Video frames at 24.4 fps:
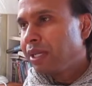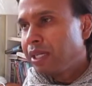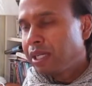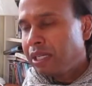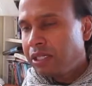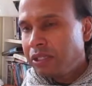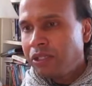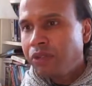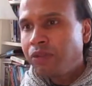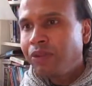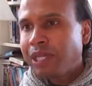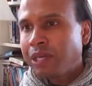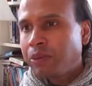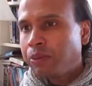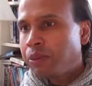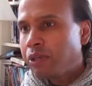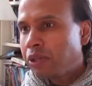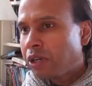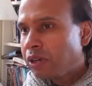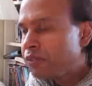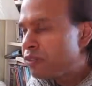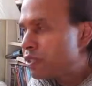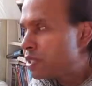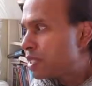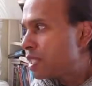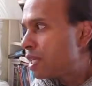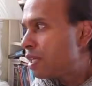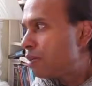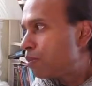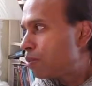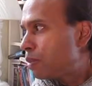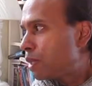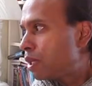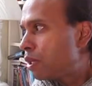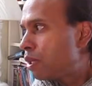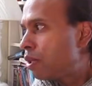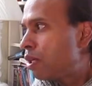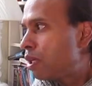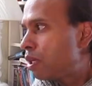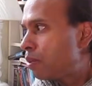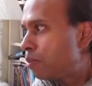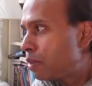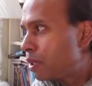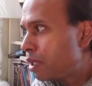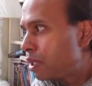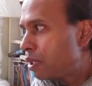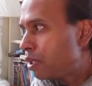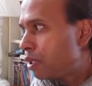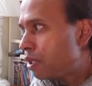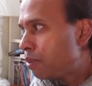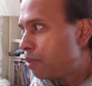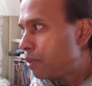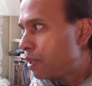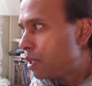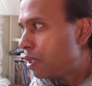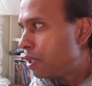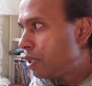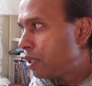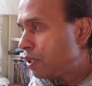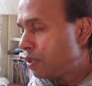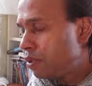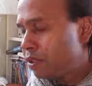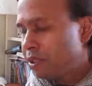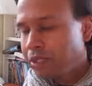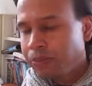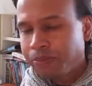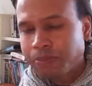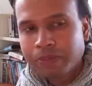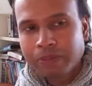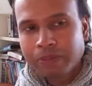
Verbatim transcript: I knew that would offset my karma, karmic load.